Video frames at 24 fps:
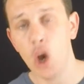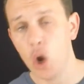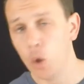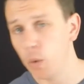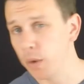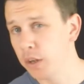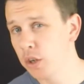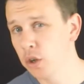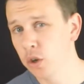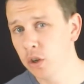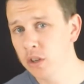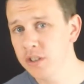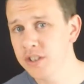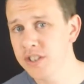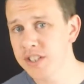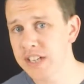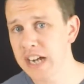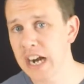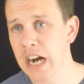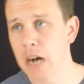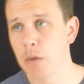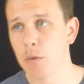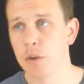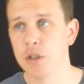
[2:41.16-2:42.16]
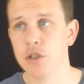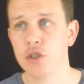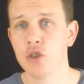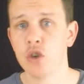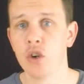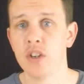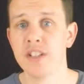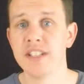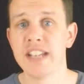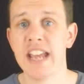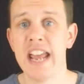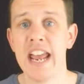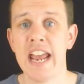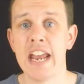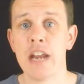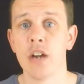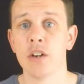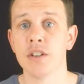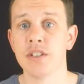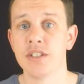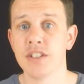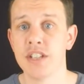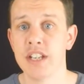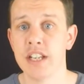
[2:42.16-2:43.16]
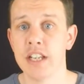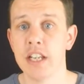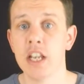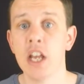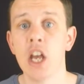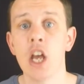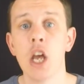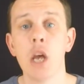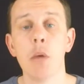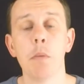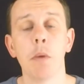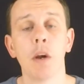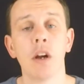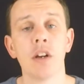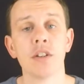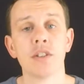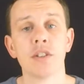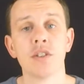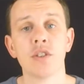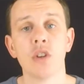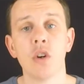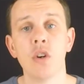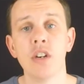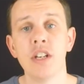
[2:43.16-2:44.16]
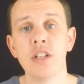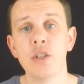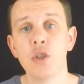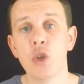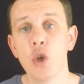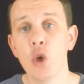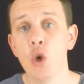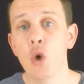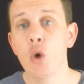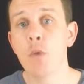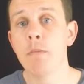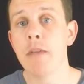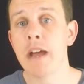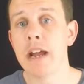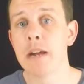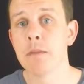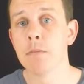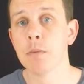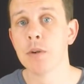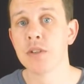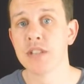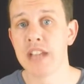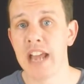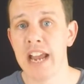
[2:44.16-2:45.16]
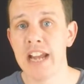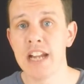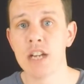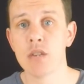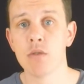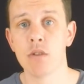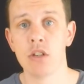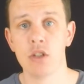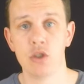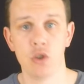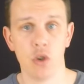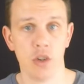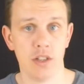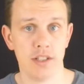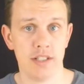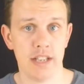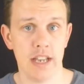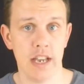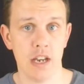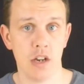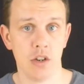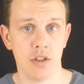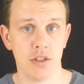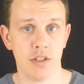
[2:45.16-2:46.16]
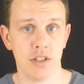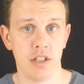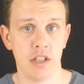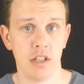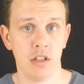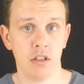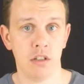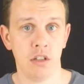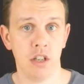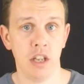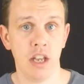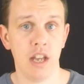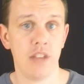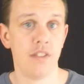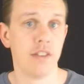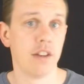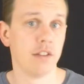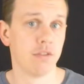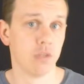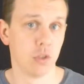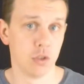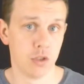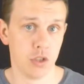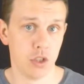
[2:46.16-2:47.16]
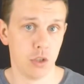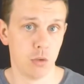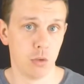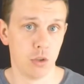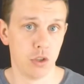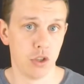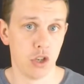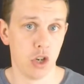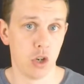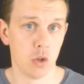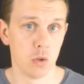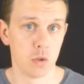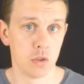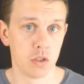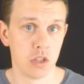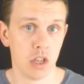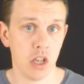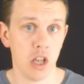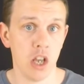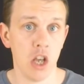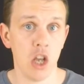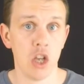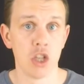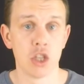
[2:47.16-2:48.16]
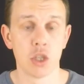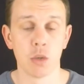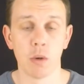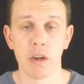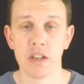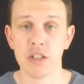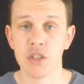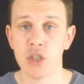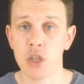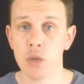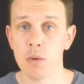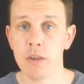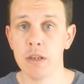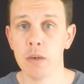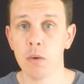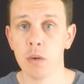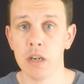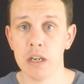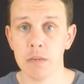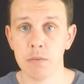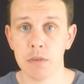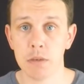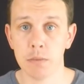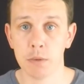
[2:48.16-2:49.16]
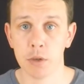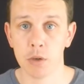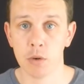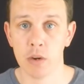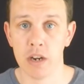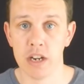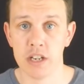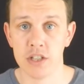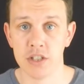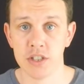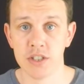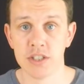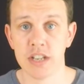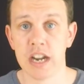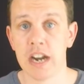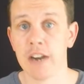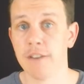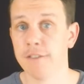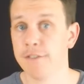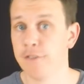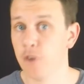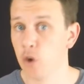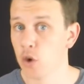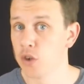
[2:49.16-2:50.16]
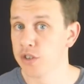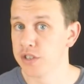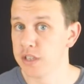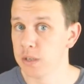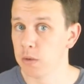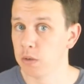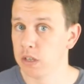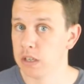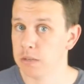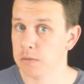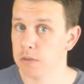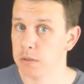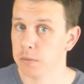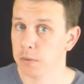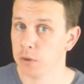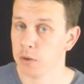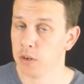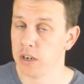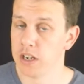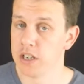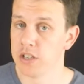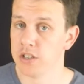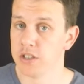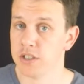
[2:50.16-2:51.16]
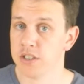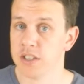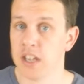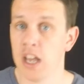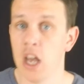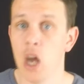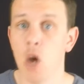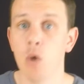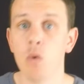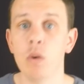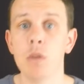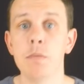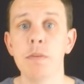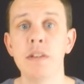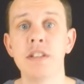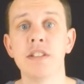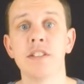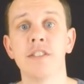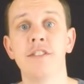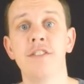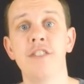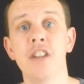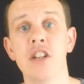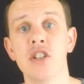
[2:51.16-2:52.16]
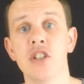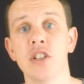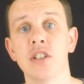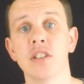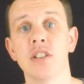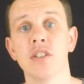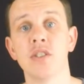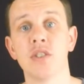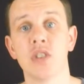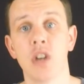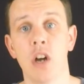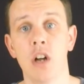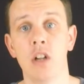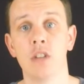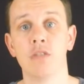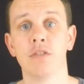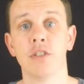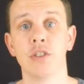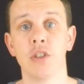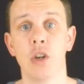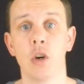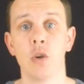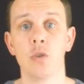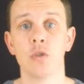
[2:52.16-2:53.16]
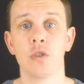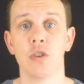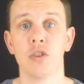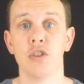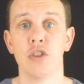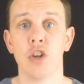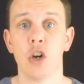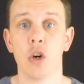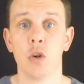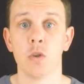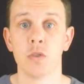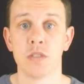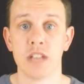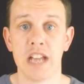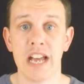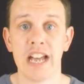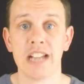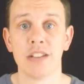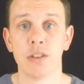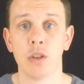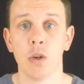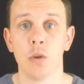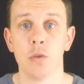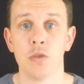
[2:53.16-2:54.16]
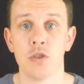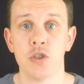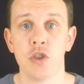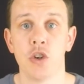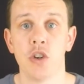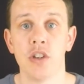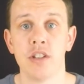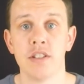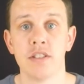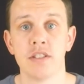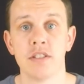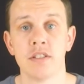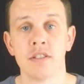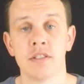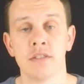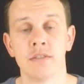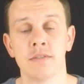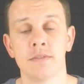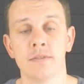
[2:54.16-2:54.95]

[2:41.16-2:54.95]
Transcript: We could start with joints A or C because there's only two members entering joints A or C and therefore two unknowns. So our two equilibrium equations, our force equilibrium equations, will be sufficient to solve for those unknowns at those joints.